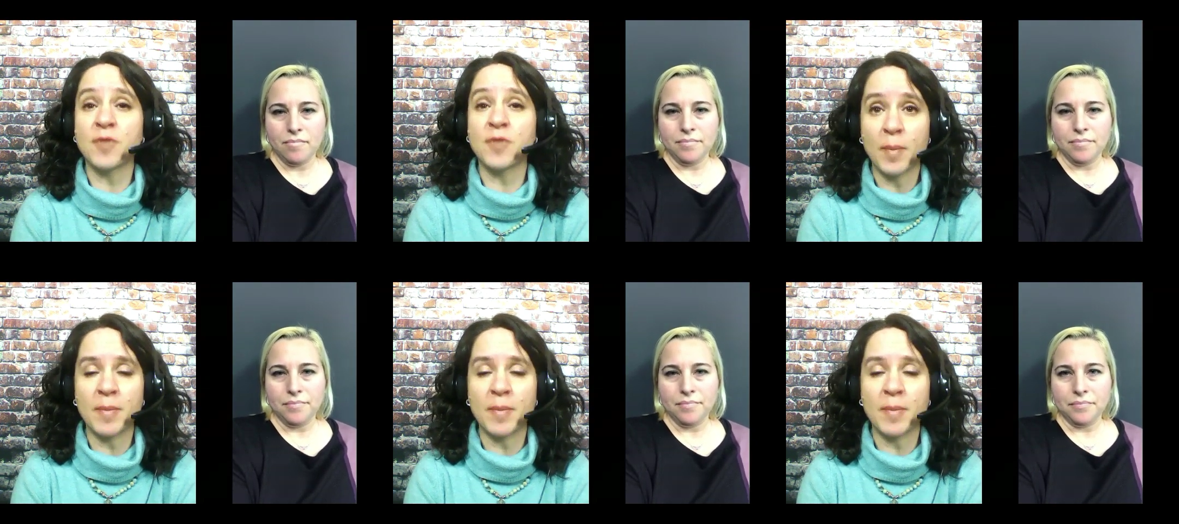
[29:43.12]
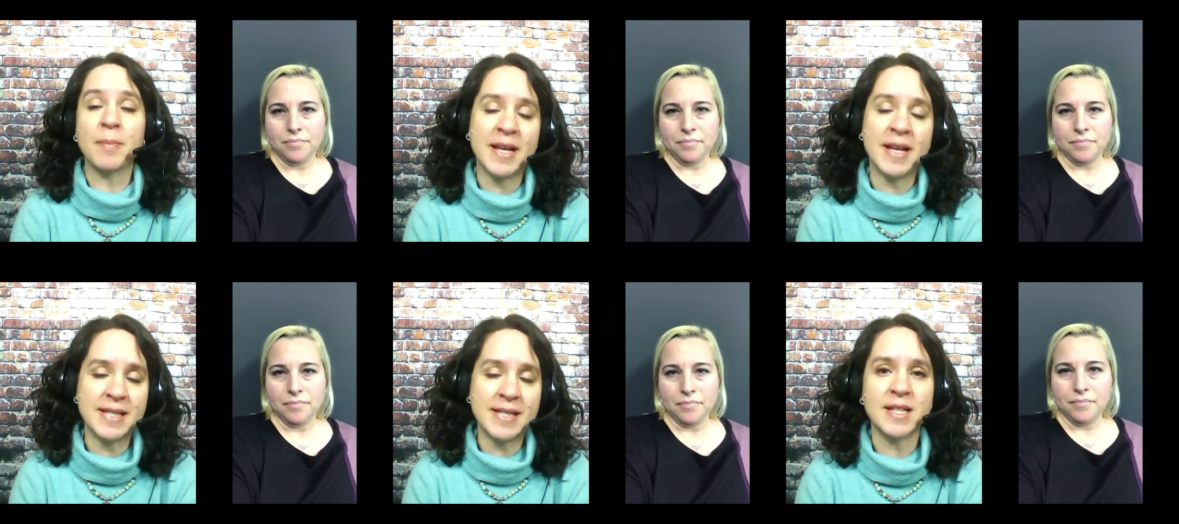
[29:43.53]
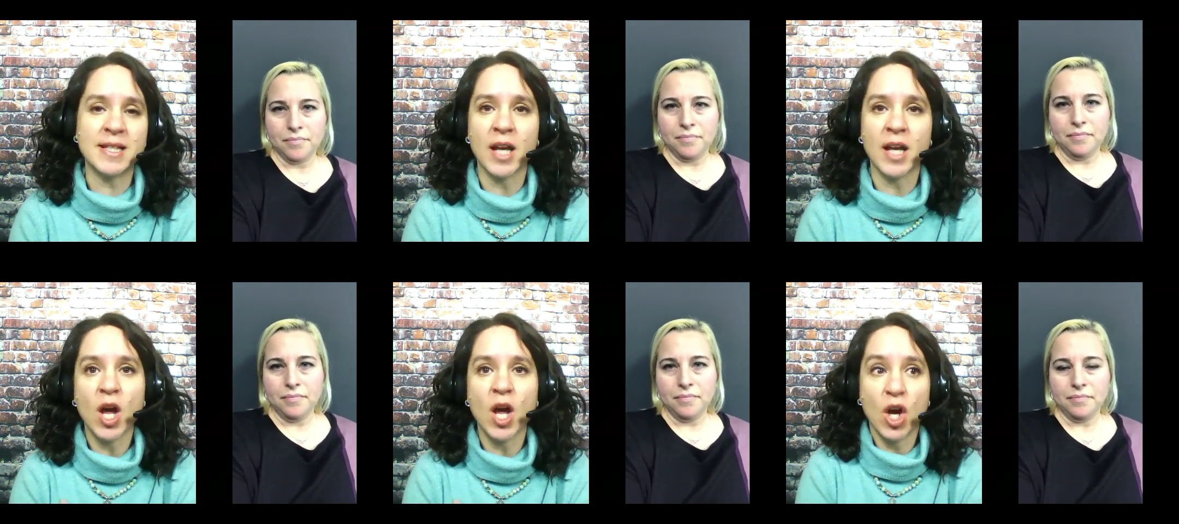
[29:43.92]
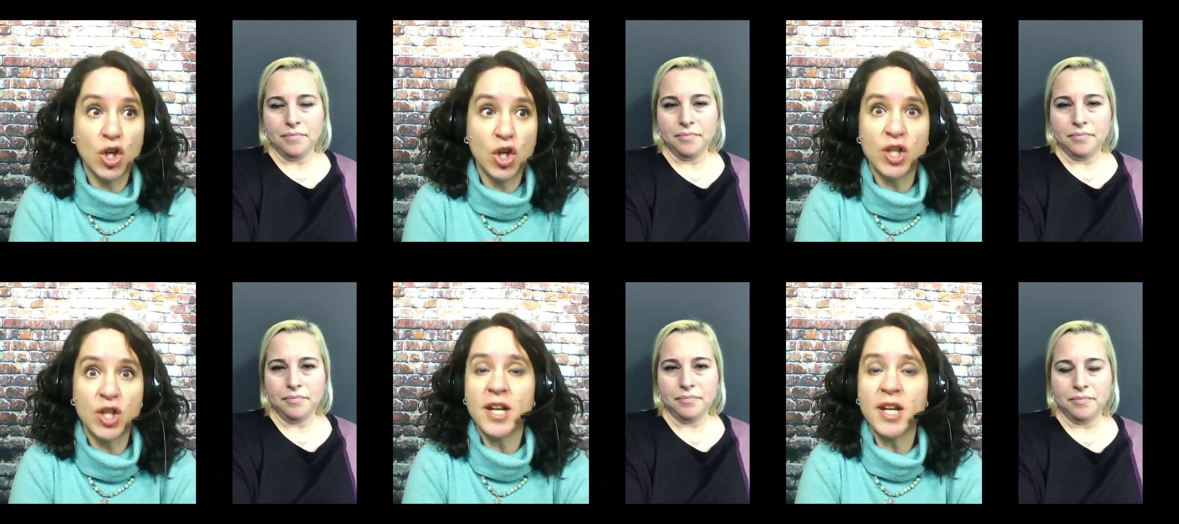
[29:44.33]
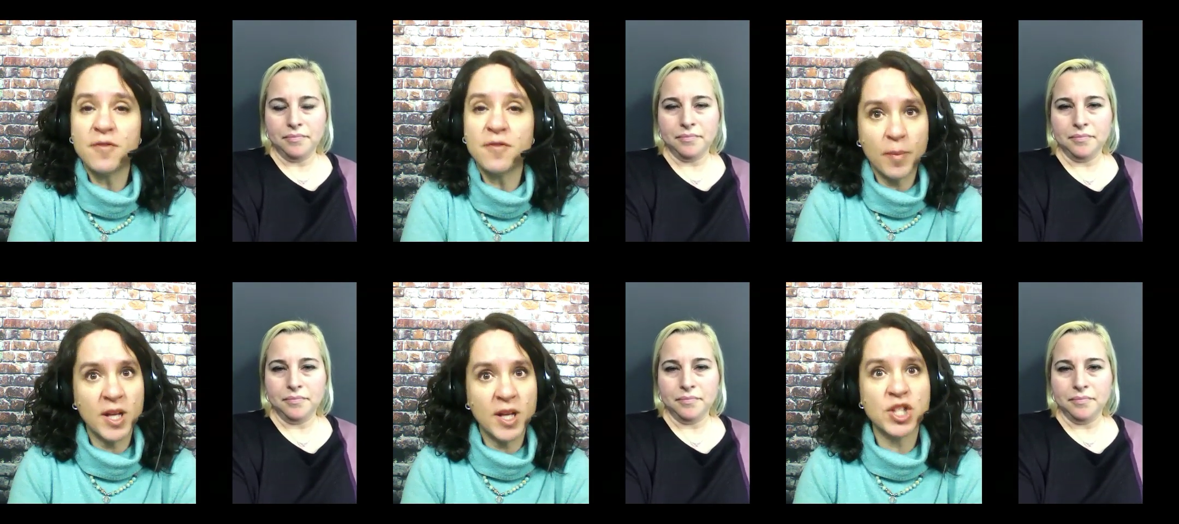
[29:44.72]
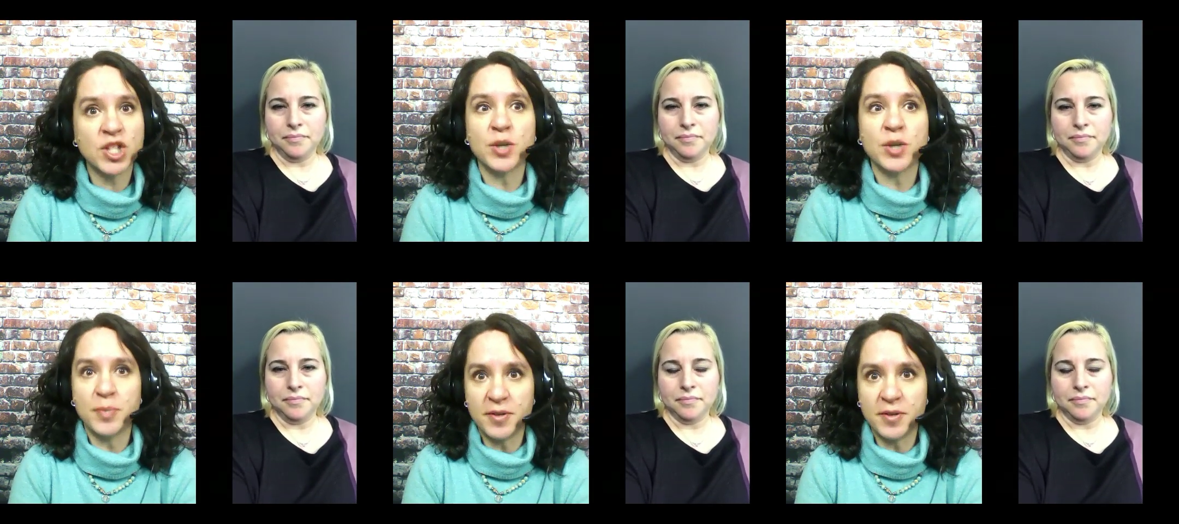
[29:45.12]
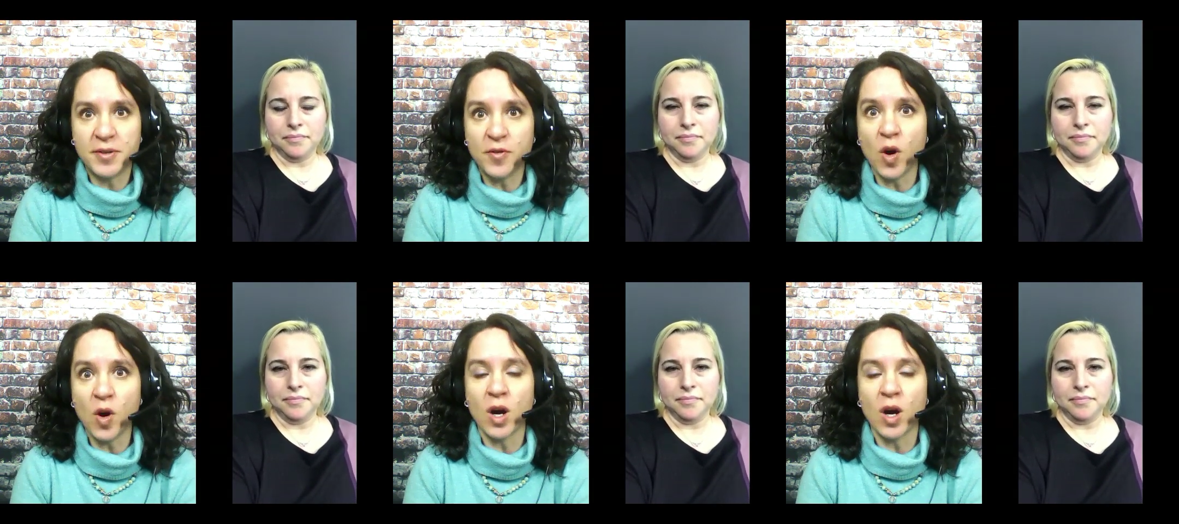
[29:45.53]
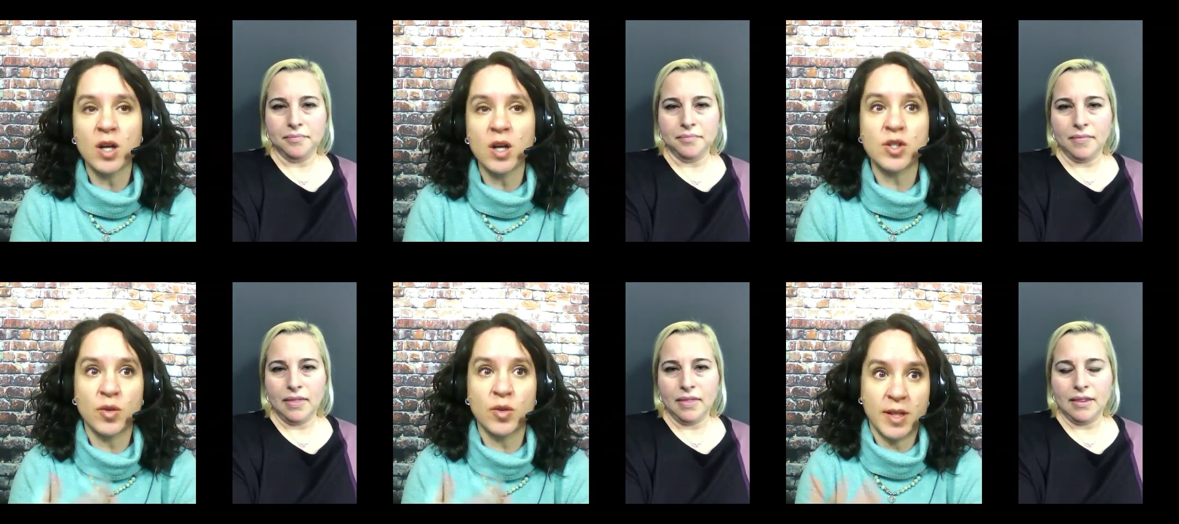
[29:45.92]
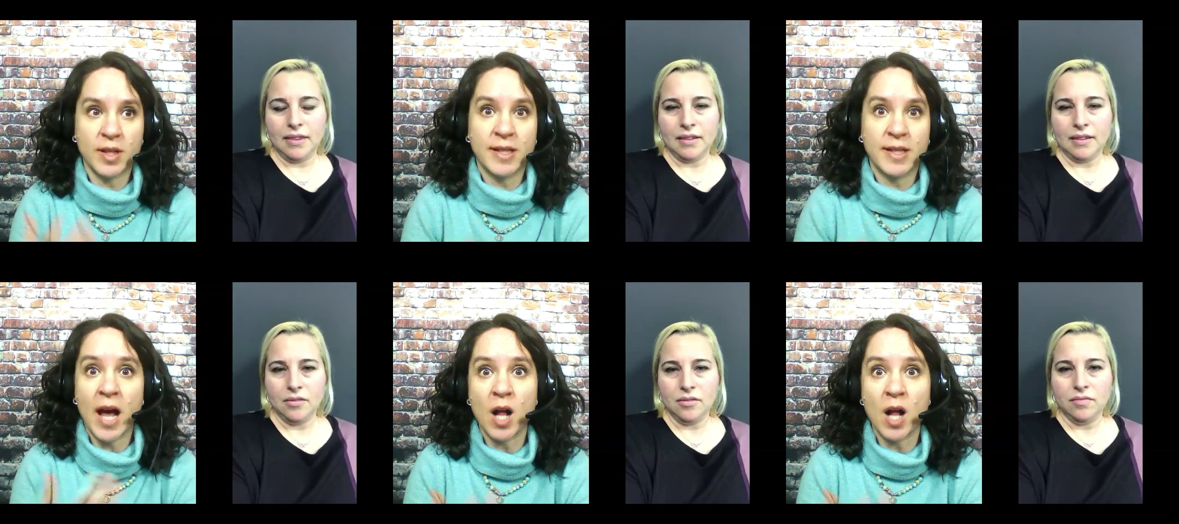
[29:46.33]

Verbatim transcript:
Speaker 1: basic like a good information before, so it helps like to